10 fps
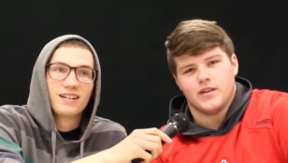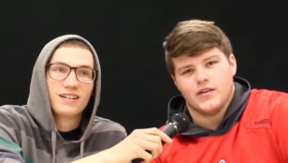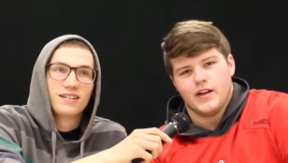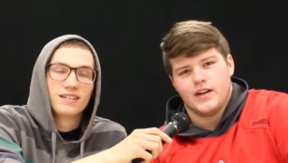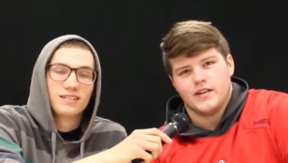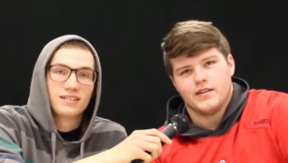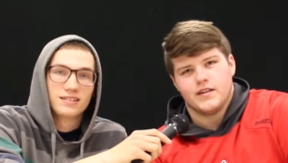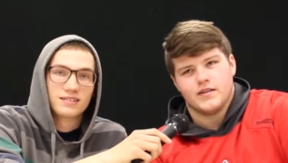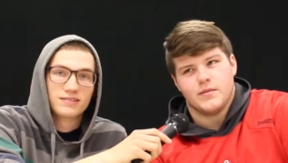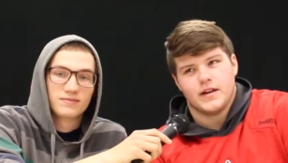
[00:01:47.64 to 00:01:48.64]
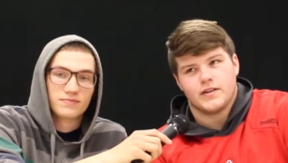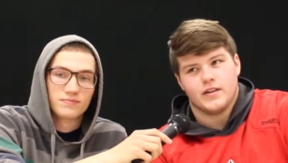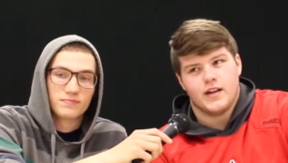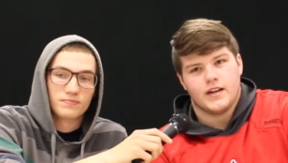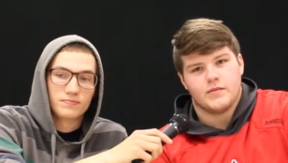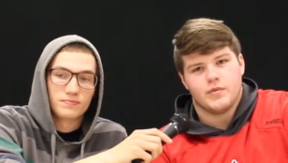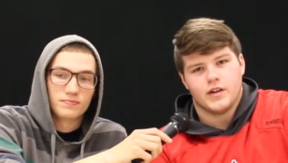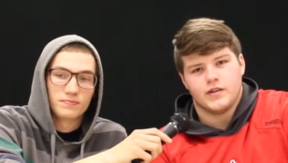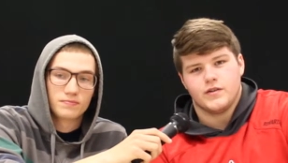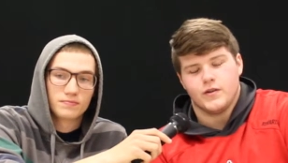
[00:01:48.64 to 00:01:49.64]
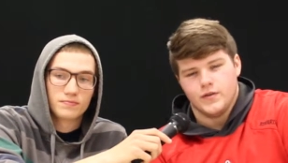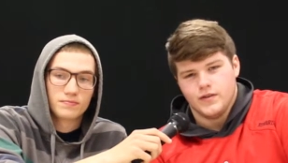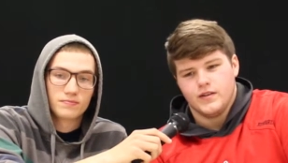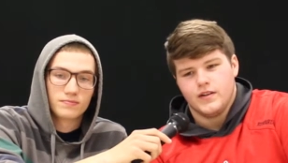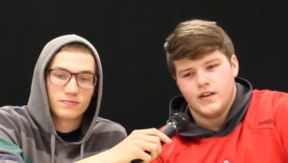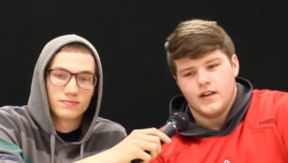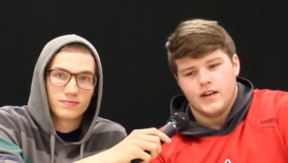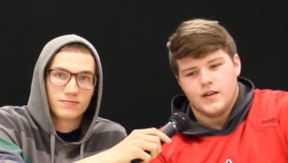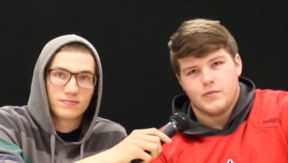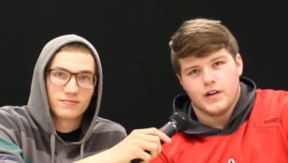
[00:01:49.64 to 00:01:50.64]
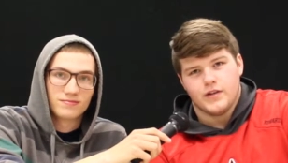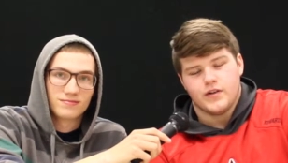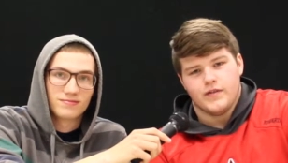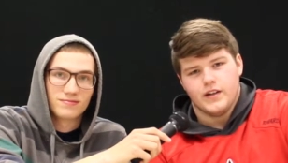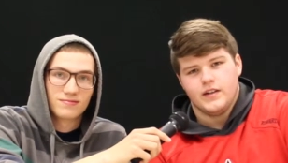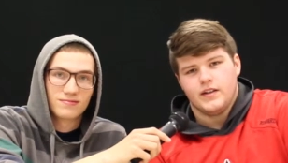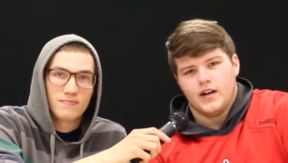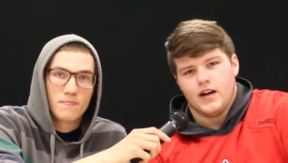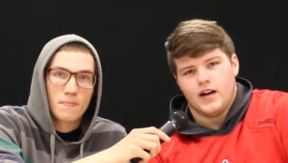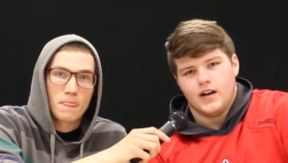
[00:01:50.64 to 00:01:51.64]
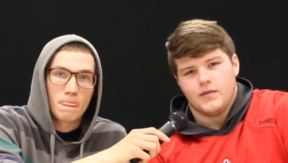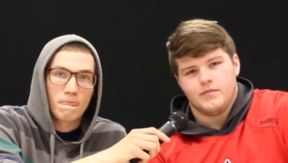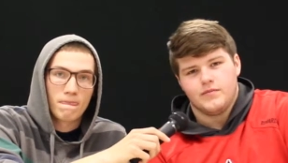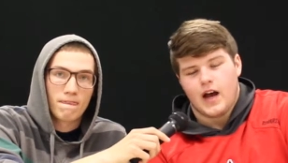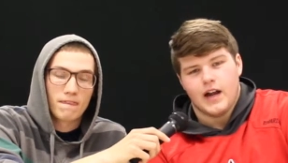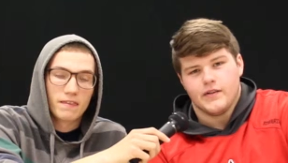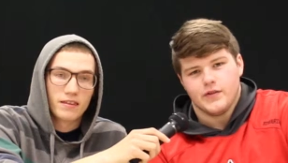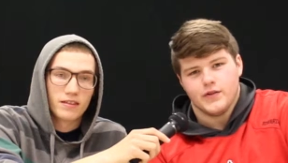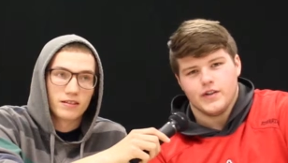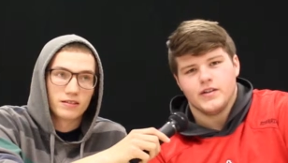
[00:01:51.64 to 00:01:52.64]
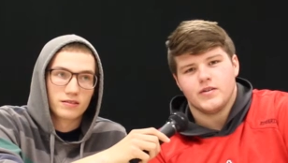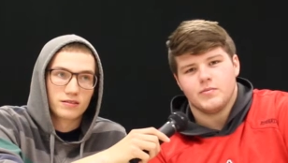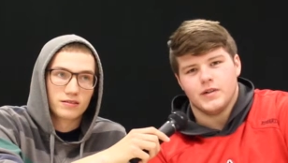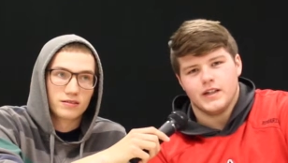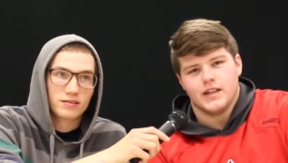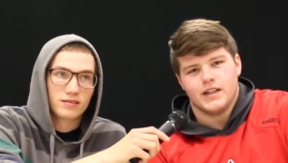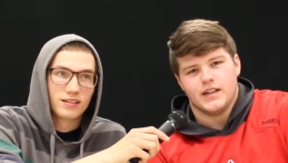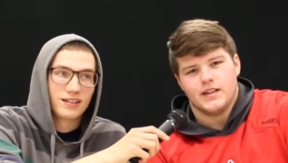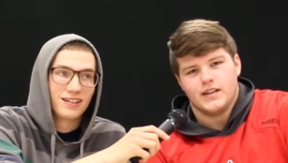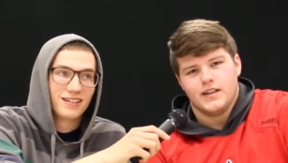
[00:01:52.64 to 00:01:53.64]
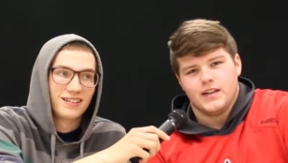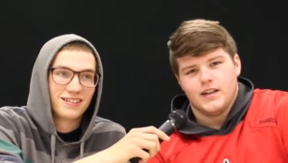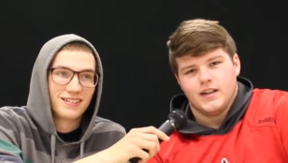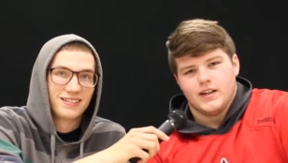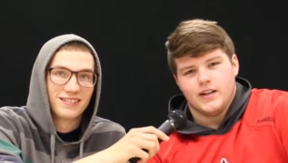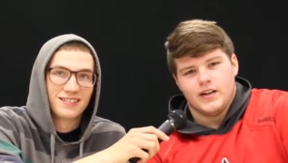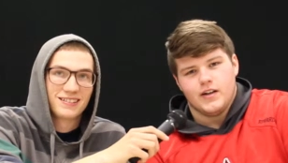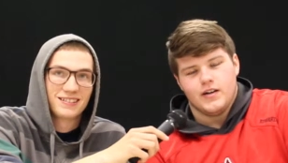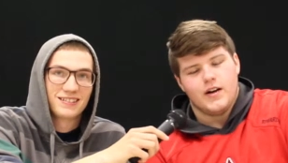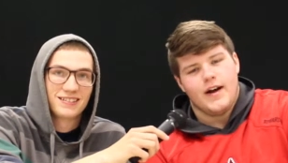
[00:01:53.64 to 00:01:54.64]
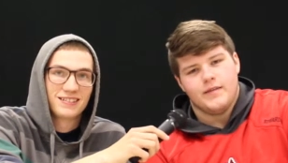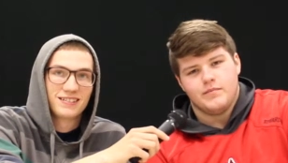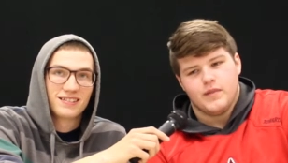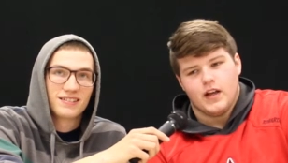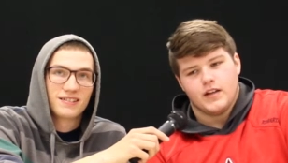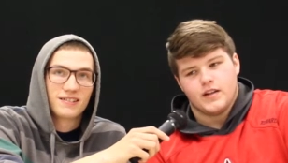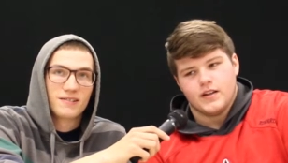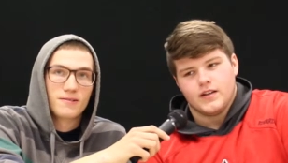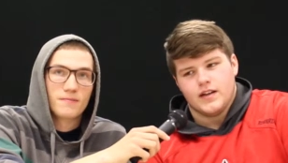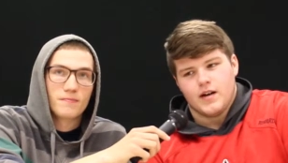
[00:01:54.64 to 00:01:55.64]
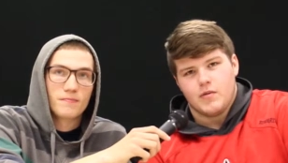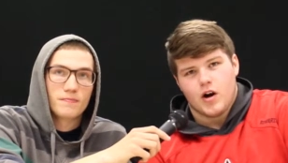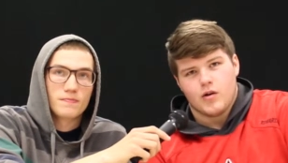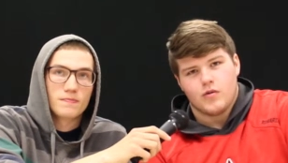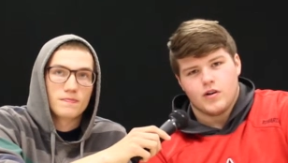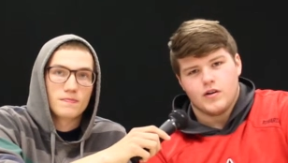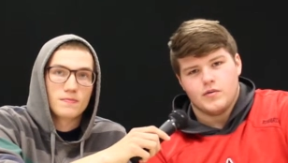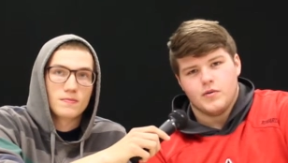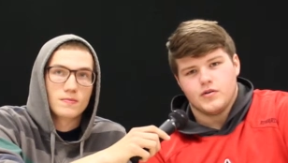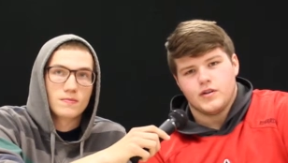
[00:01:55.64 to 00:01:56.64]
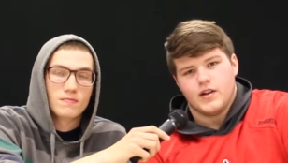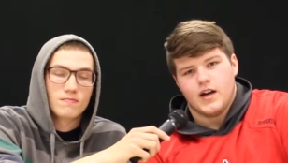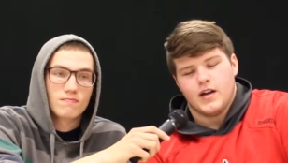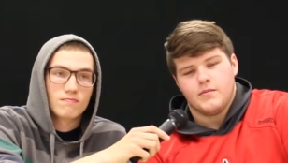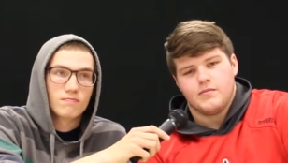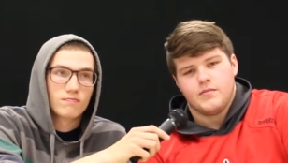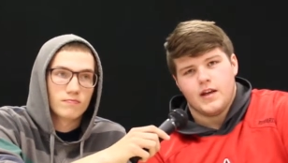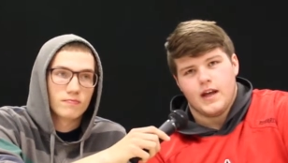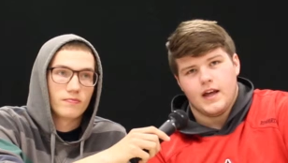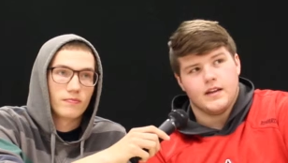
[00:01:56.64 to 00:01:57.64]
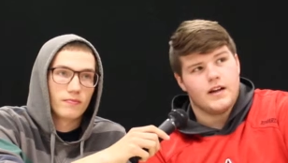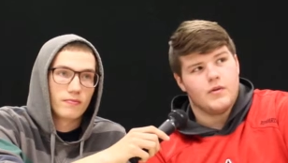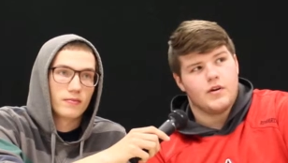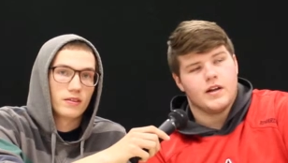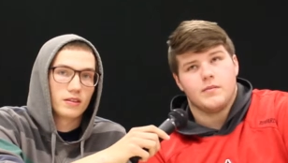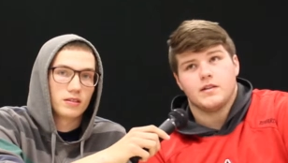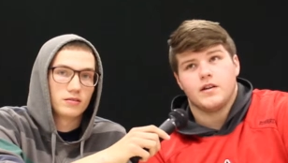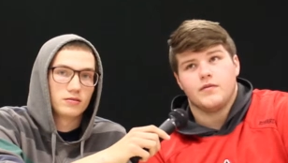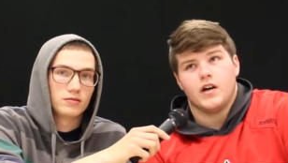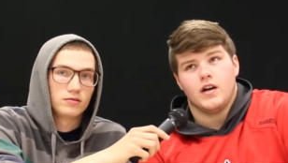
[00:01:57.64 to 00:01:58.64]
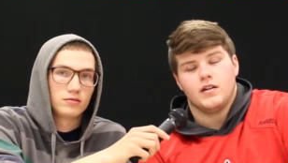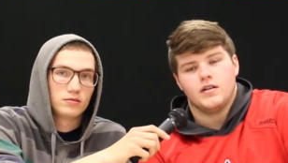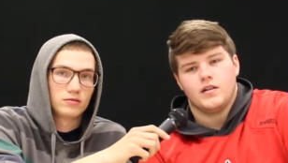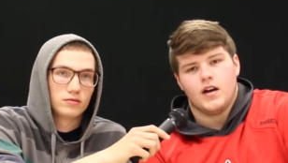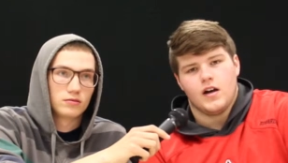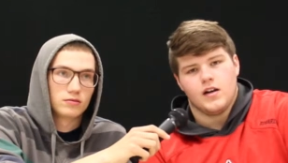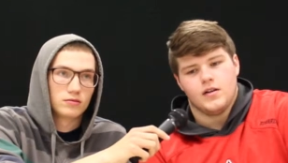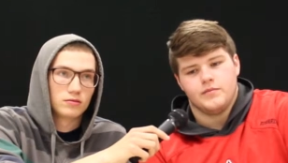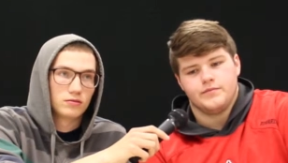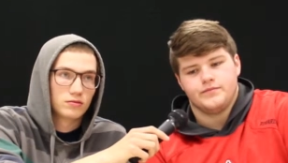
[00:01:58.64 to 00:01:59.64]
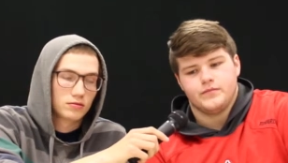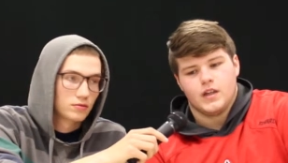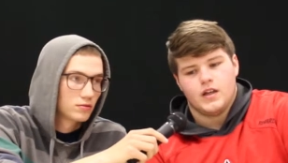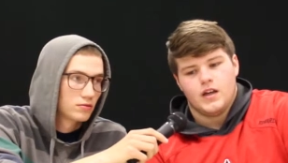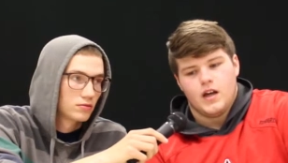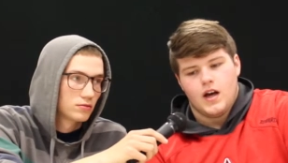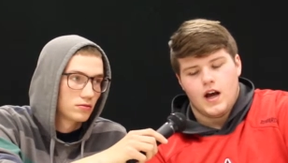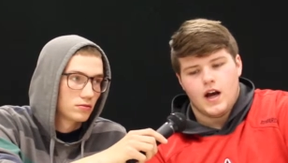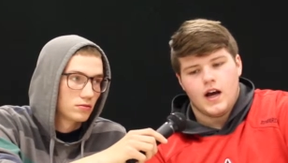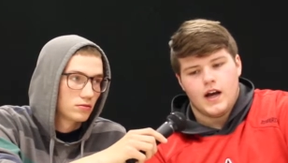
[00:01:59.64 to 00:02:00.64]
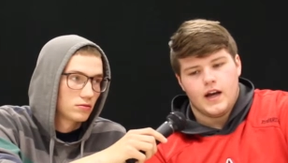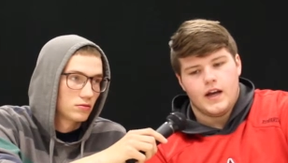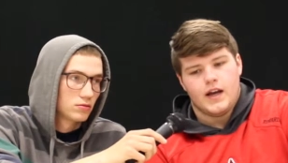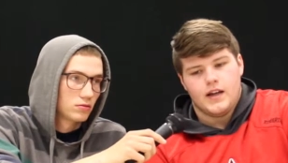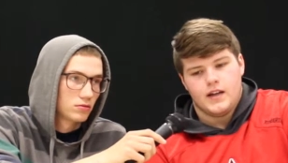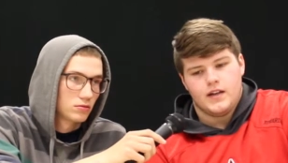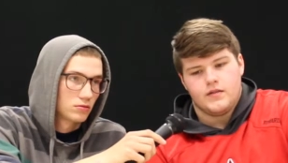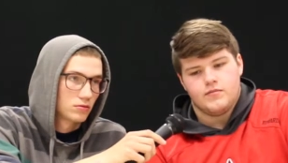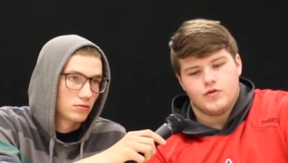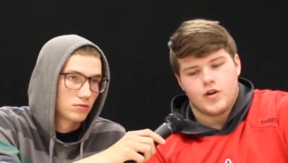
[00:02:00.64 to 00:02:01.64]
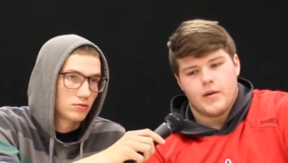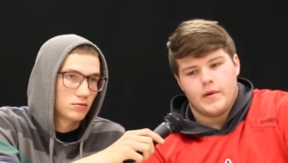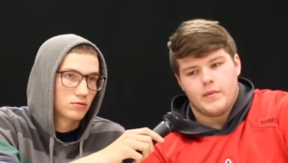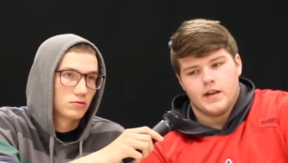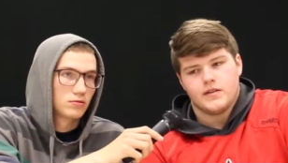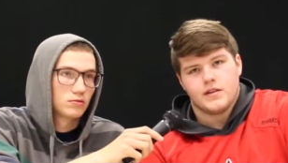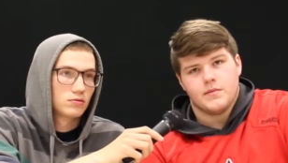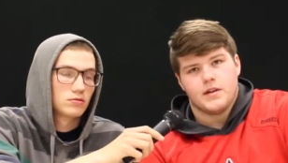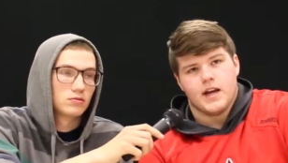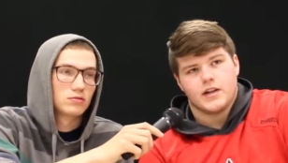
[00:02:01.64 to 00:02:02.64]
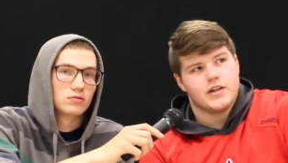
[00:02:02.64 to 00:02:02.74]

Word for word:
Speaker 1: the other day and he says I'm actually like a pretty good student, pretty driven. Um, I never knew this, but uh, you know, I like to think that I'm a hard worker most of the time and that I want to get my stuff done. Um, I try my best to keep the ag